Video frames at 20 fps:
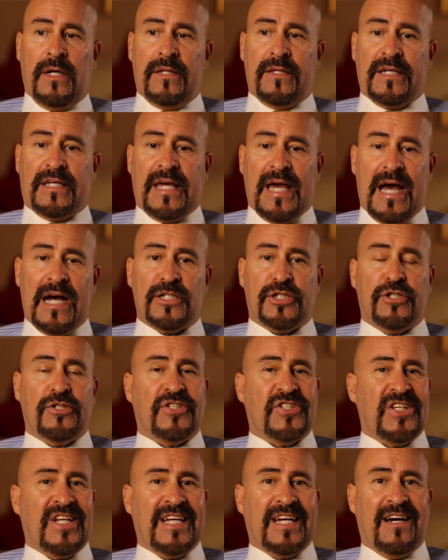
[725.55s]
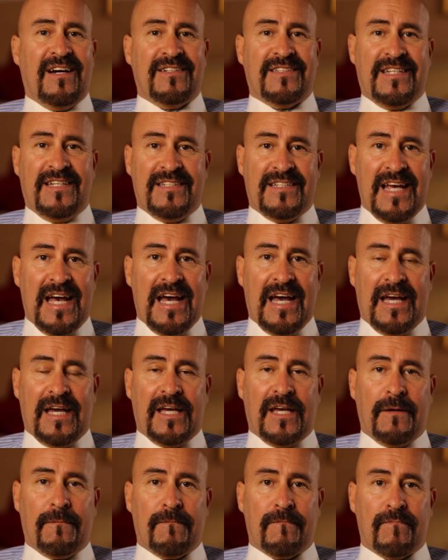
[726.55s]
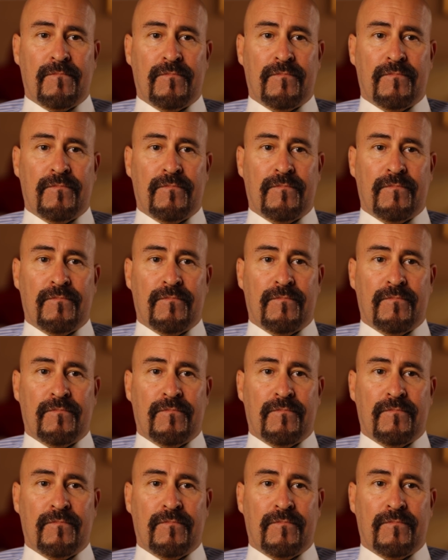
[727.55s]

The cash you're sitting on today